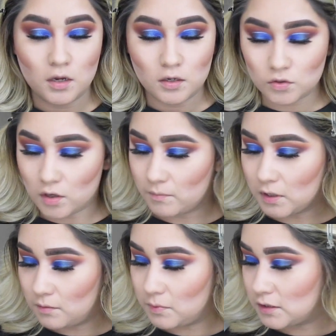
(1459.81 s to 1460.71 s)
So I'm
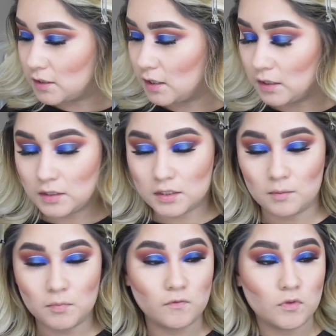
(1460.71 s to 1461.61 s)
gonna be taking
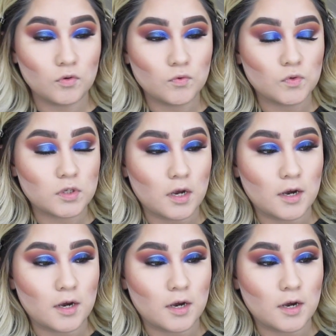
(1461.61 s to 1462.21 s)
some of those